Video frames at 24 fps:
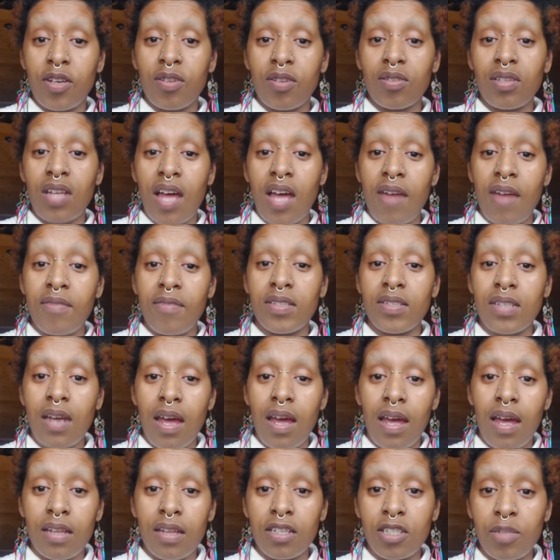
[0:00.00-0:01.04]
Your live is
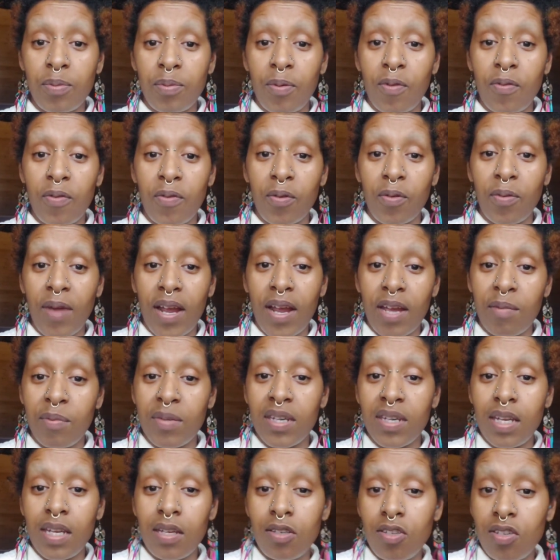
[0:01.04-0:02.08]
not eligible for
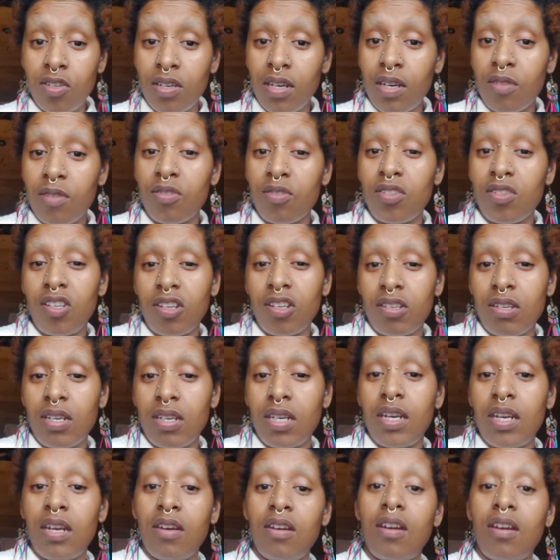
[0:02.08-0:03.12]
recommendation and
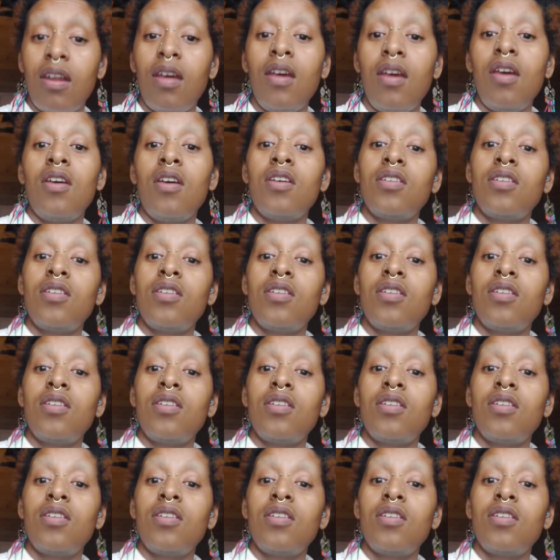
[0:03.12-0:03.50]
restricted in